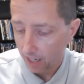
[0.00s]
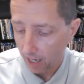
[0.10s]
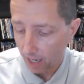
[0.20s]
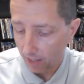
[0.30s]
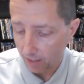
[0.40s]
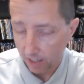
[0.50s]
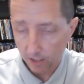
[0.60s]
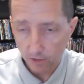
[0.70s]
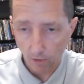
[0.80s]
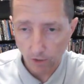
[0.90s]
And then he
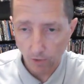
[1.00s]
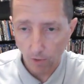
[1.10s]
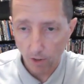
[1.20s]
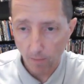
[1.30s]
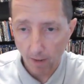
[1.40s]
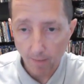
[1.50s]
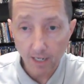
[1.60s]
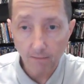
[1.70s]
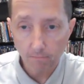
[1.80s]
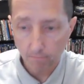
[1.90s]
starts to wonder,
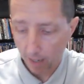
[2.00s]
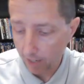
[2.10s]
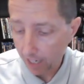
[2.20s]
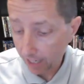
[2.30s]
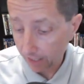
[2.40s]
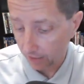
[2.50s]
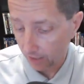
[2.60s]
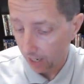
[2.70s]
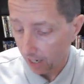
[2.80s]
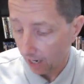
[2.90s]
maybe he is.
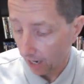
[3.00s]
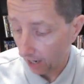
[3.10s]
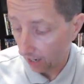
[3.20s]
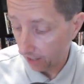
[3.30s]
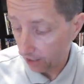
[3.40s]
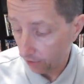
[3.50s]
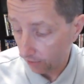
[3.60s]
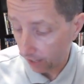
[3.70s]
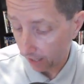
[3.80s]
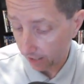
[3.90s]
You
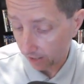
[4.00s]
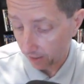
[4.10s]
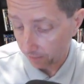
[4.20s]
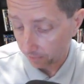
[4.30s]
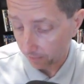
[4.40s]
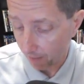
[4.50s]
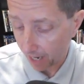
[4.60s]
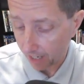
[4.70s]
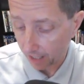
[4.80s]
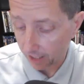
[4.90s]
get
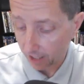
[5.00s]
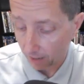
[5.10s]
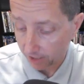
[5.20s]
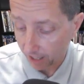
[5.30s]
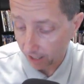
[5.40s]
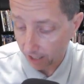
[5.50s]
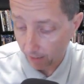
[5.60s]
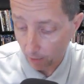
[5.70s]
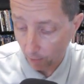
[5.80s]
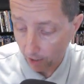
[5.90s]
Matt Dillon, Tom Selleck,
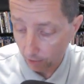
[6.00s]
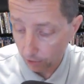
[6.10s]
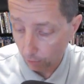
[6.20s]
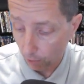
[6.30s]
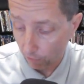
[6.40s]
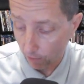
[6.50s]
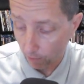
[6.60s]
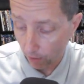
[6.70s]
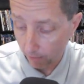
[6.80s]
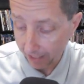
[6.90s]
Debbie Reynolds, Wilford
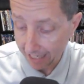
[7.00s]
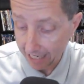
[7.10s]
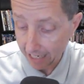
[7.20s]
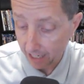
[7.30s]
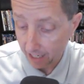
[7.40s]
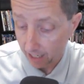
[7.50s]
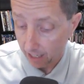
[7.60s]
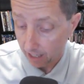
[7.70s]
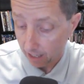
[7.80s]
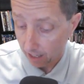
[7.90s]
Brimley,
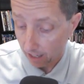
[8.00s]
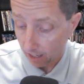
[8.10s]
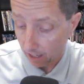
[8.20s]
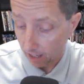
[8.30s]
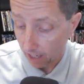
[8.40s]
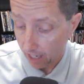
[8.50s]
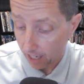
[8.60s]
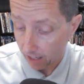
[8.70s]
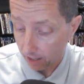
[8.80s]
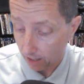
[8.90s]

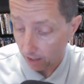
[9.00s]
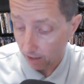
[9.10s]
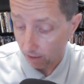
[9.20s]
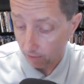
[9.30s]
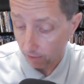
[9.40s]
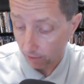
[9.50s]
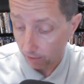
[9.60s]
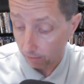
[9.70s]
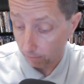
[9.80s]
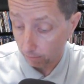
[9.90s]
and
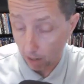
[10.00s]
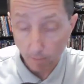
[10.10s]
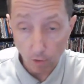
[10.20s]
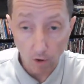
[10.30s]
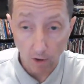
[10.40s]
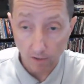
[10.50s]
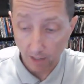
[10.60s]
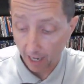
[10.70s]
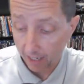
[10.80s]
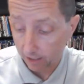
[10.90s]
Bob Newhart. The
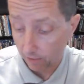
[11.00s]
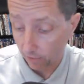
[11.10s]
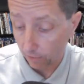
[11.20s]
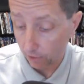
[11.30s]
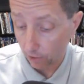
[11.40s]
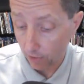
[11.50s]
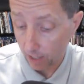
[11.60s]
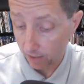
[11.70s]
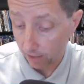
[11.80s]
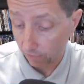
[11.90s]
last of those three
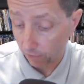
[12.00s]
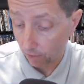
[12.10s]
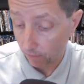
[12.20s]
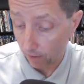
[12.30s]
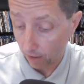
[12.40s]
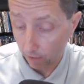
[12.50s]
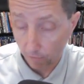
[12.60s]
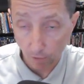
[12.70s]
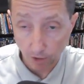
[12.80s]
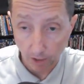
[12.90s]
in this film,
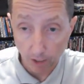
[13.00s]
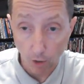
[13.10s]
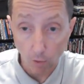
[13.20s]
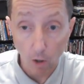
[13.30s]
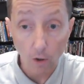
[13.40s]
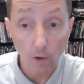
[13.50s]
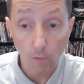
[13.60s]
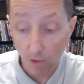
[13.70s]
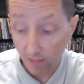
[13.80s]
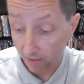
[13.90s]
unfortunately, no longer
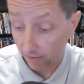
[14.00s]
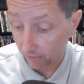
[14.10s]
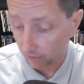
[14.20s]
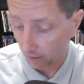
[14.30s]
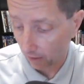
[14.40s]
with us.